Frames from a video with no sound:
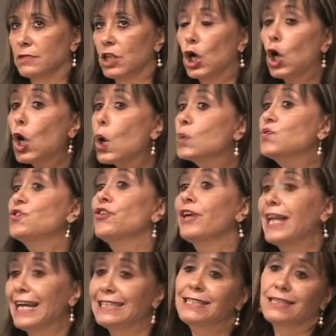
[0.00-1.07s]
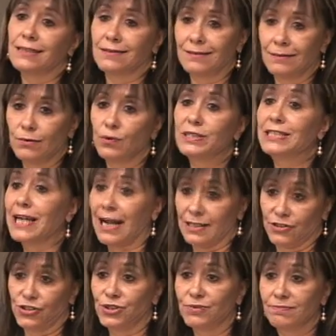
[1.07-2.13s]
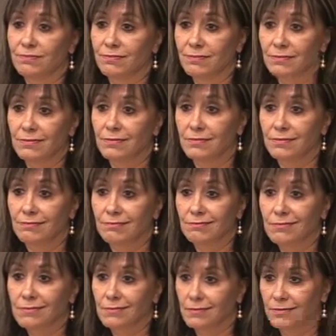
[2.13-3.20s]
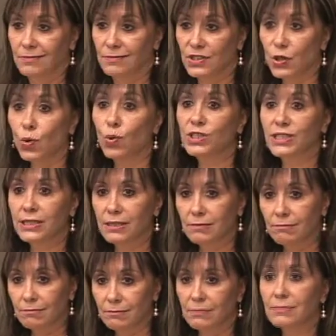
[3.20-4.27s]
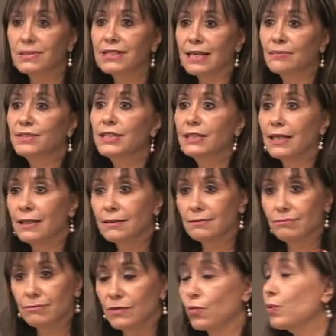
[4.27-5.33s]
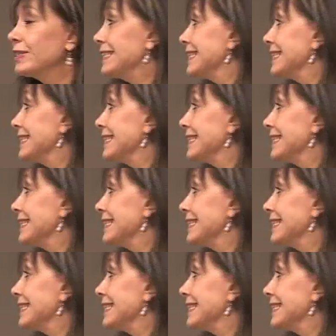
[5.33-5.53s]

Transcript: close related with culture. So it was something that we